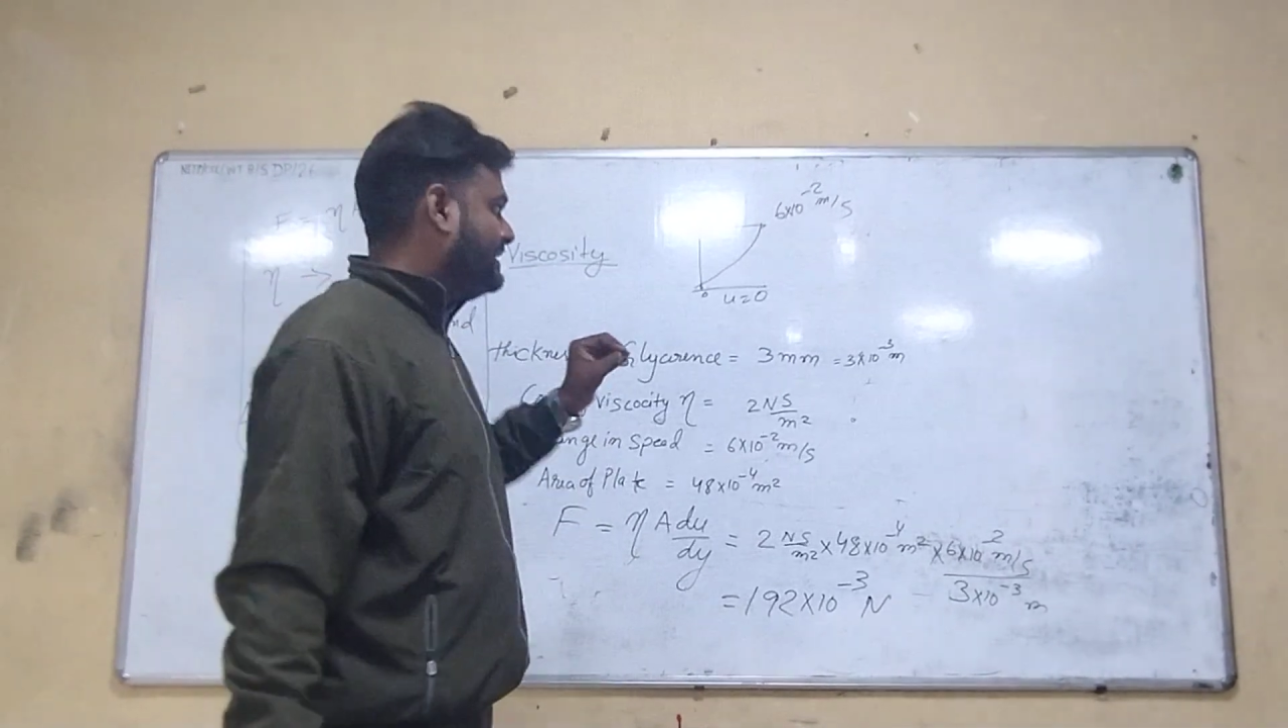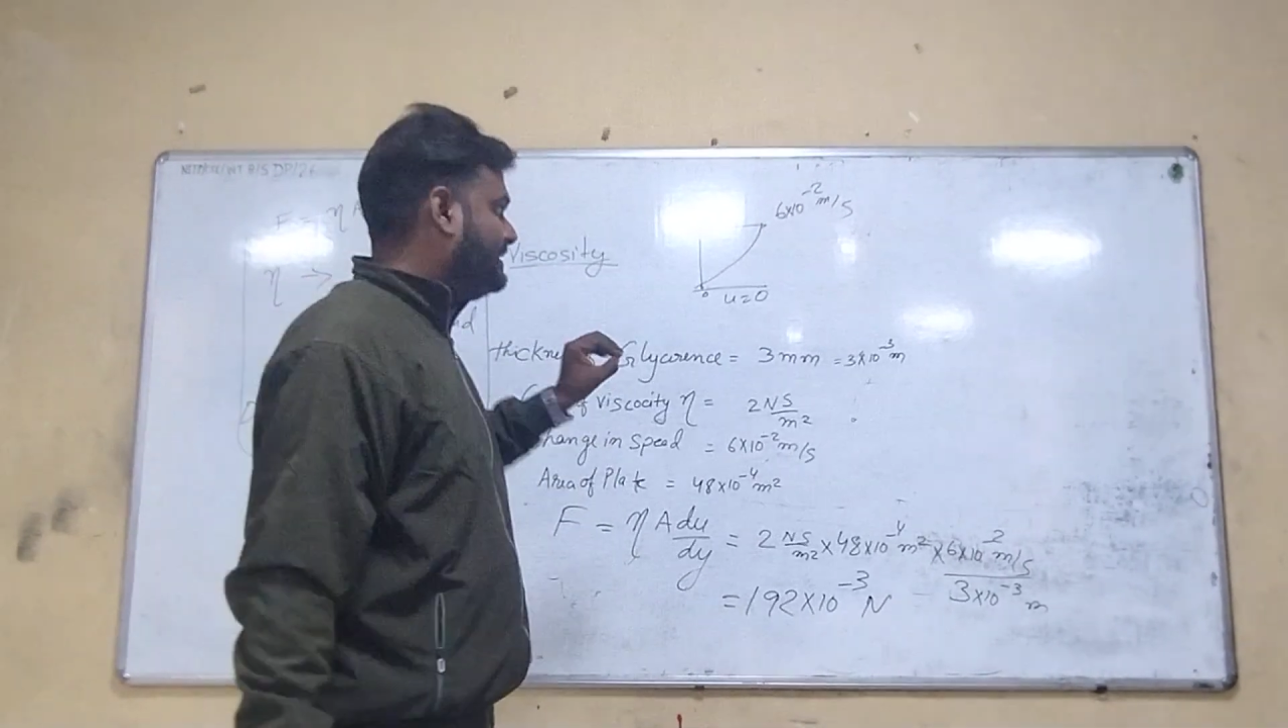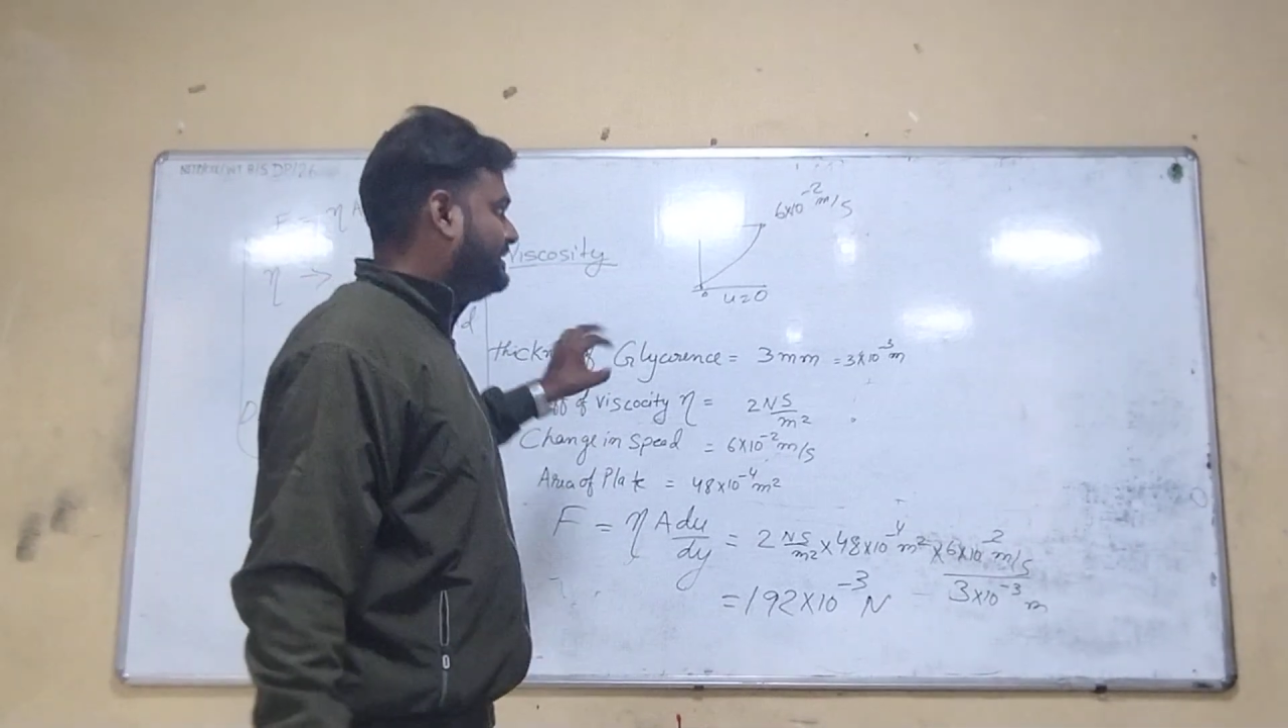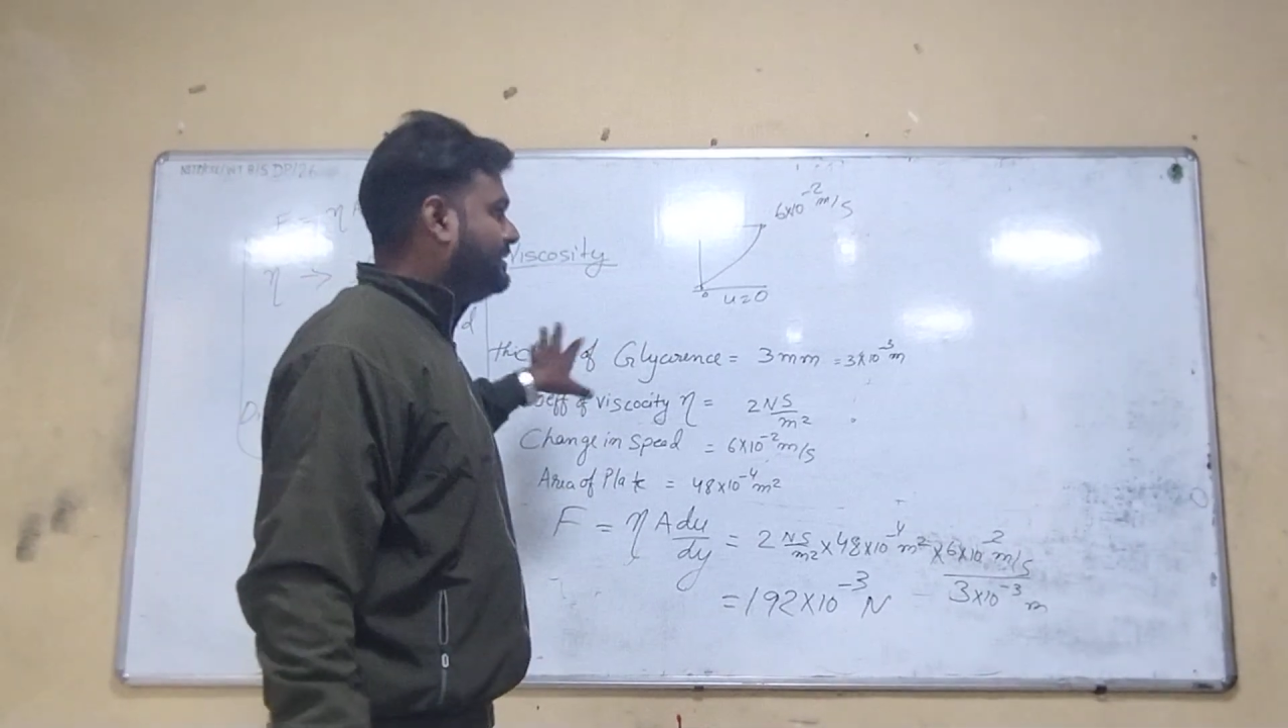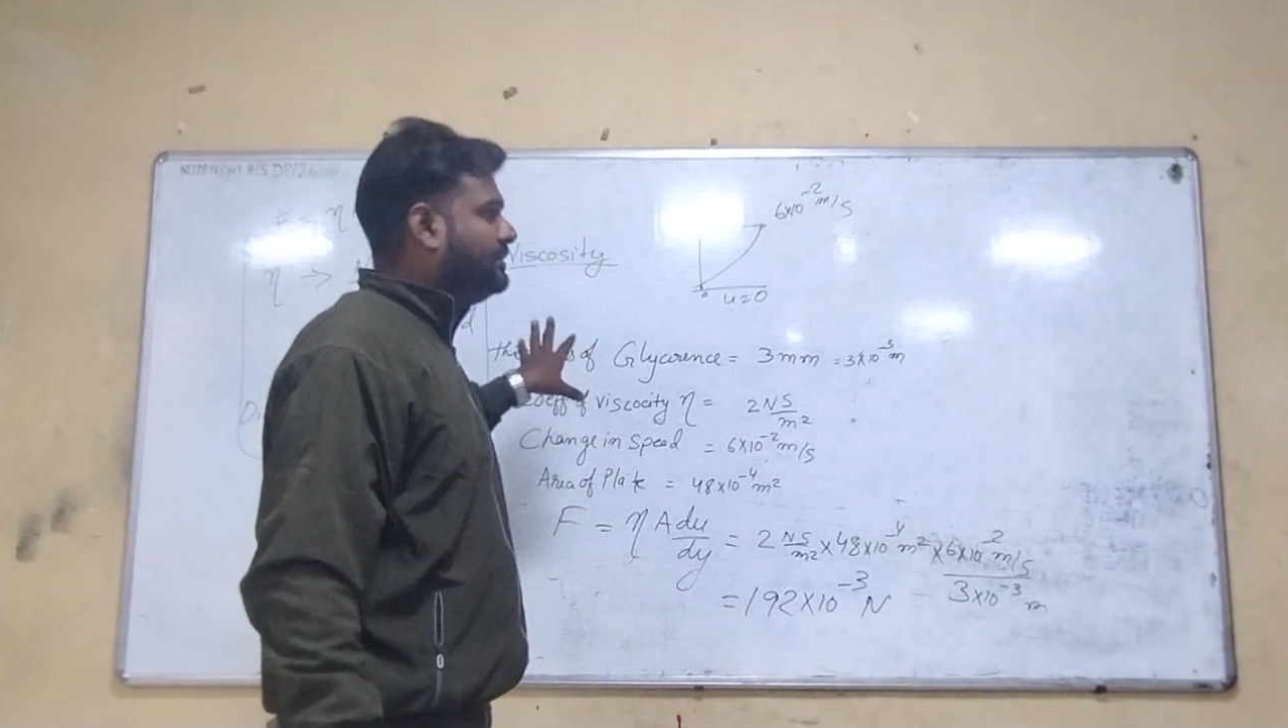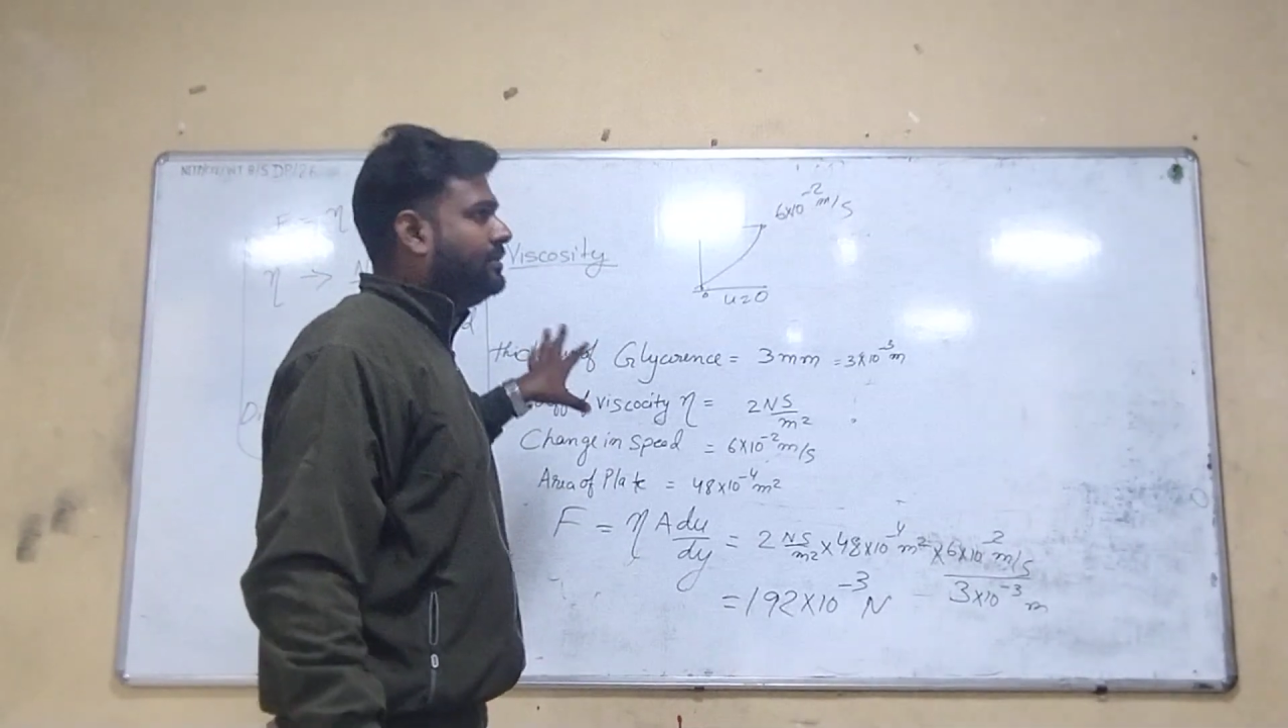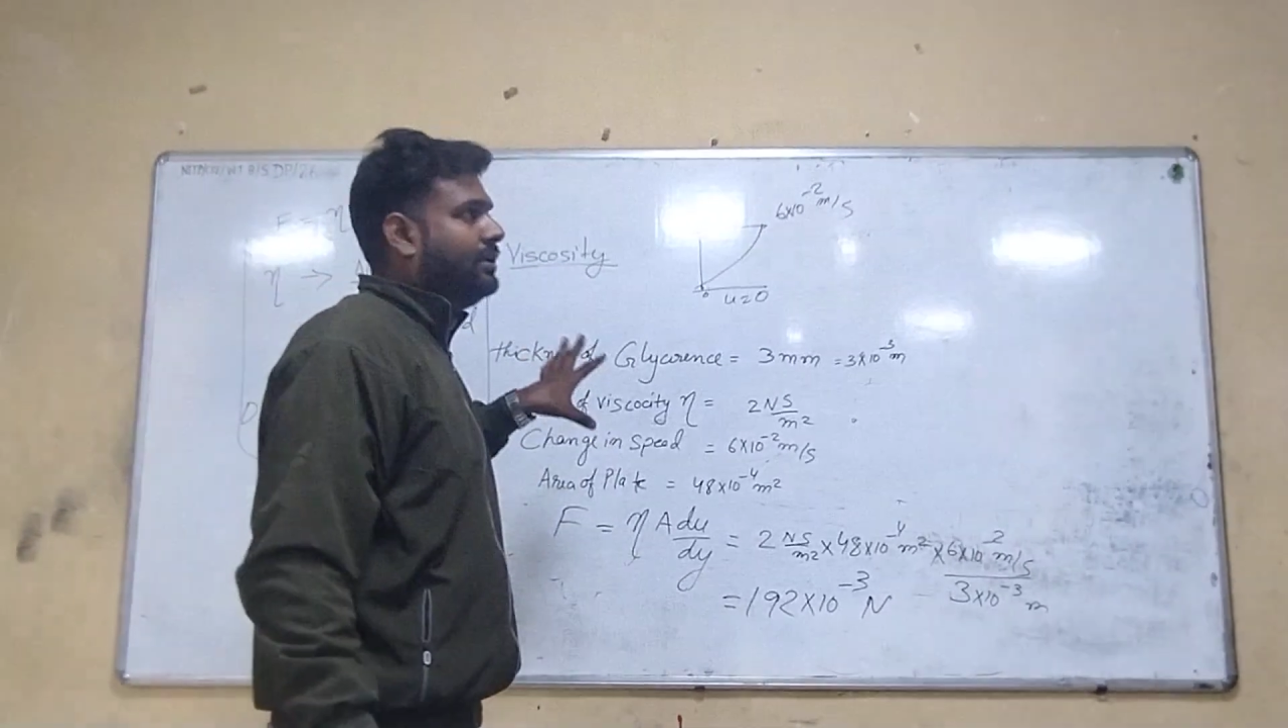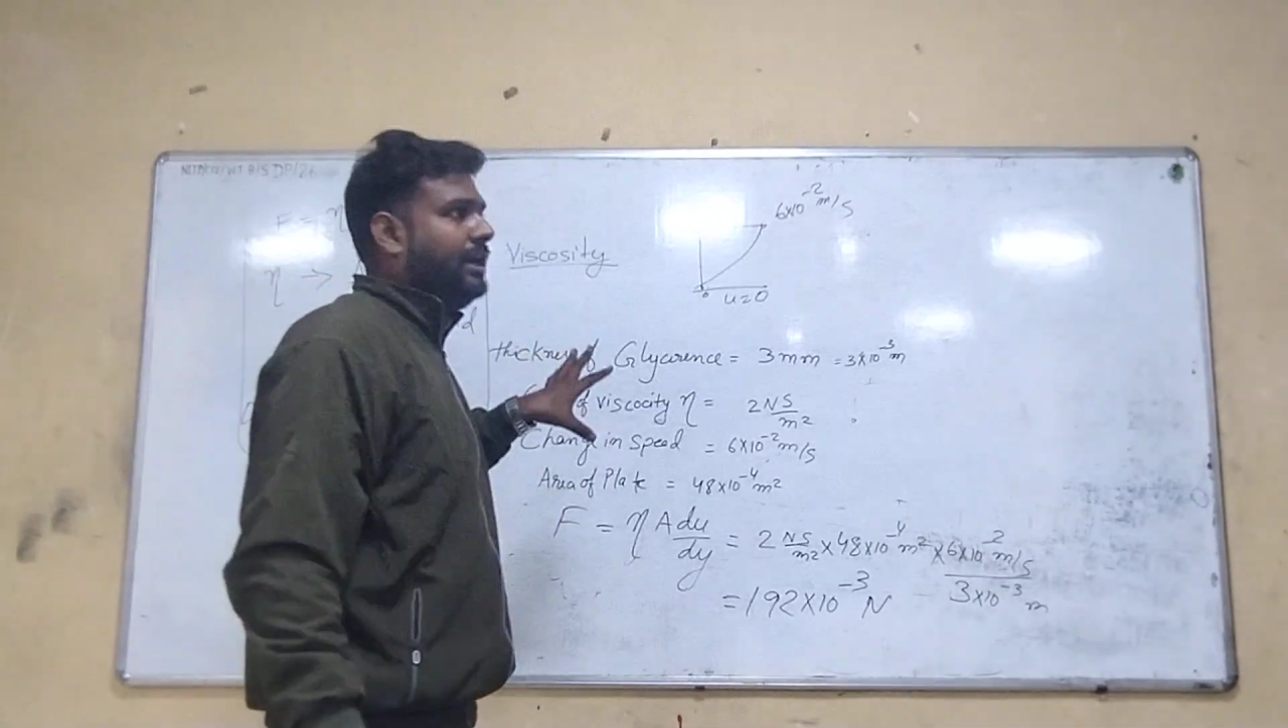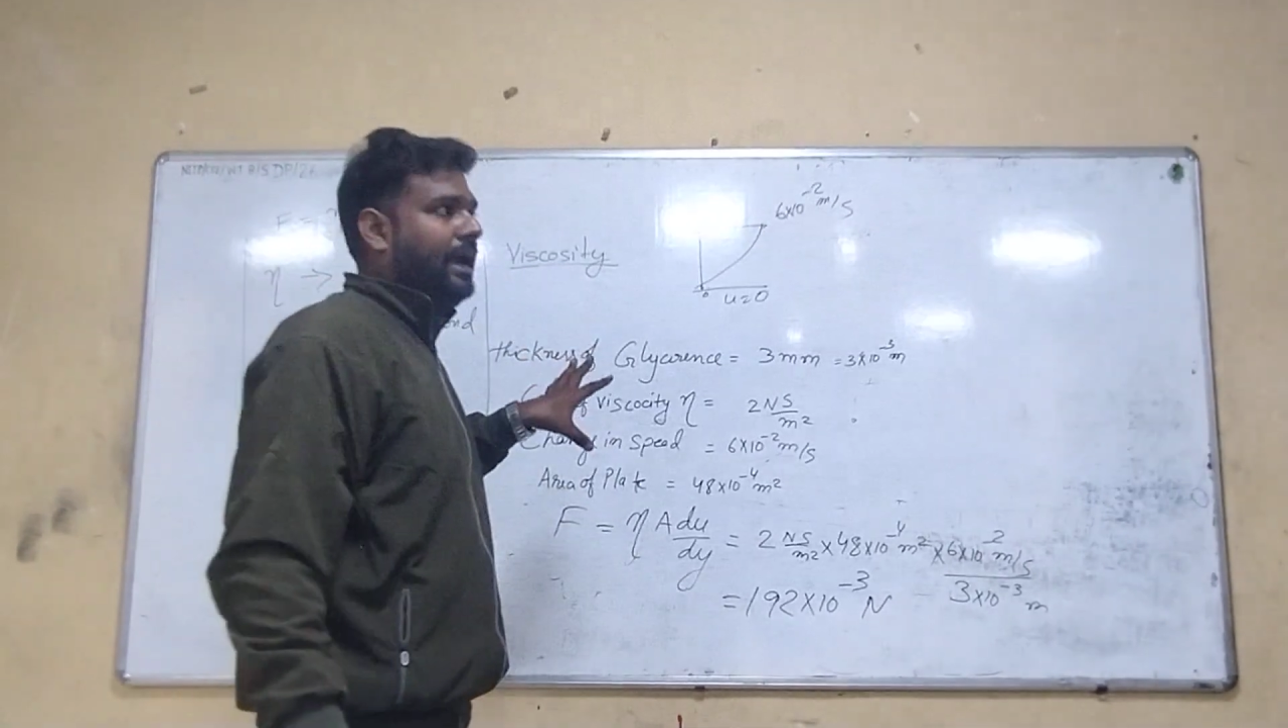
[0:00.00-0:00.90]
is the